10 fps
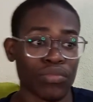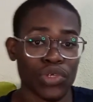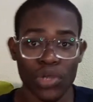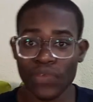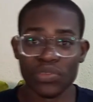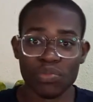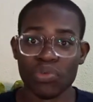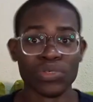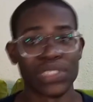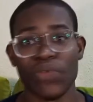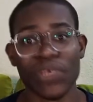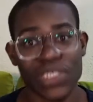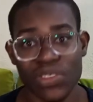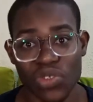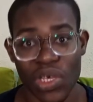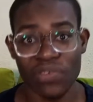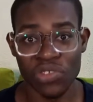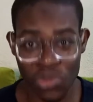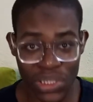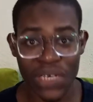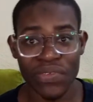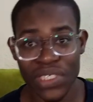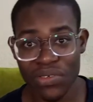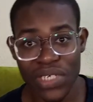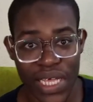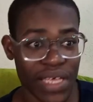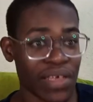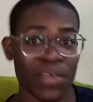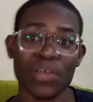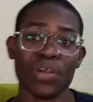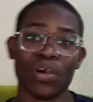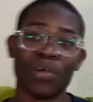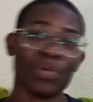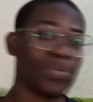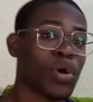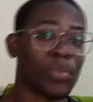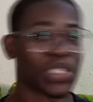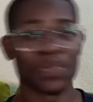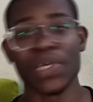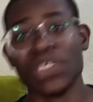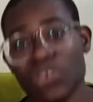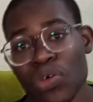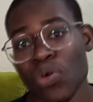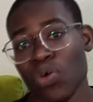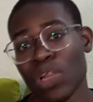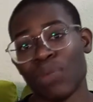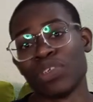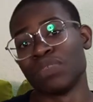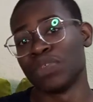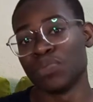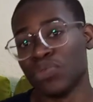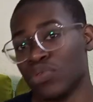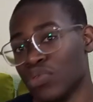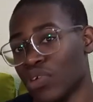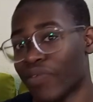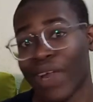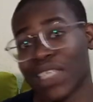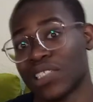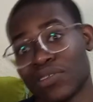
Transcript: You have to post you have to tweet every single day. Maybe up on Space, collaborate with people, write